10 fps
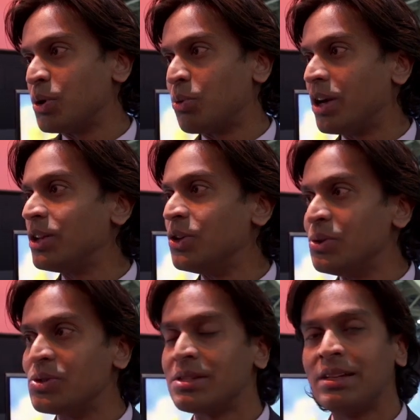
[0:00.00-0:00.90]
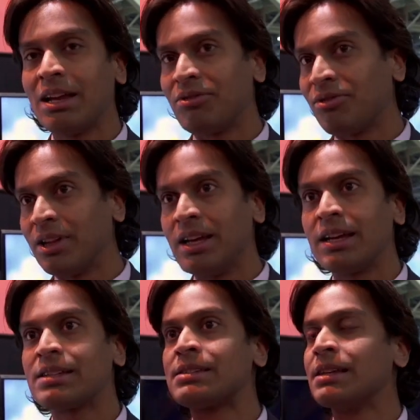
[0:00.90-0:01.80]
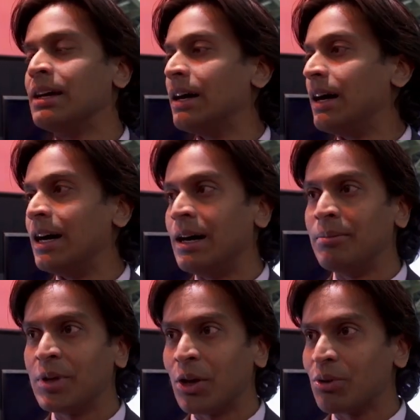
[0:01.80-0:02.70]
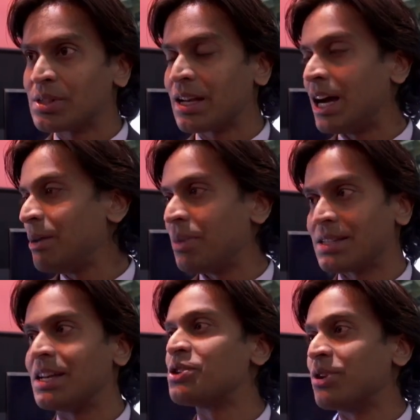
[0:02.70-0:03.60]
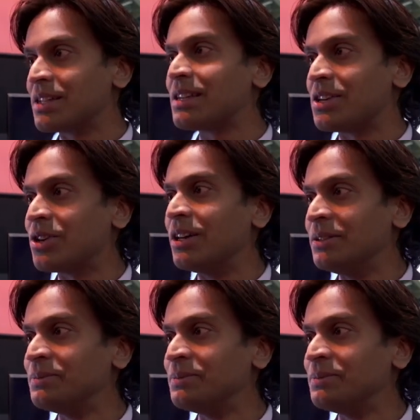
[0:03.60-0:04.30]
would want to use, Netflix, um, you know, Skype, etc., etc.